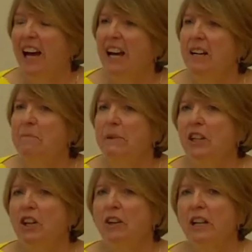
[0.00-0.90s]
But
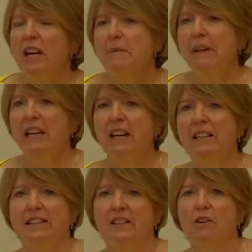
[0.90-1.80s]
an honour
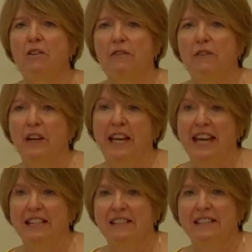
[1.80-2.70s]
because of
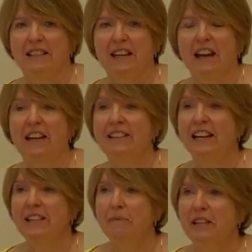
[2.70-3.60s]
Gates, and
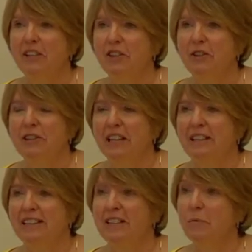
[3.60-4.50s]
that I mean in two
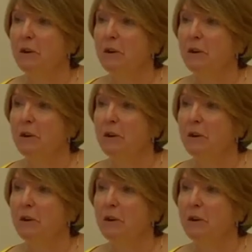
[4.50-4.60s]
senses.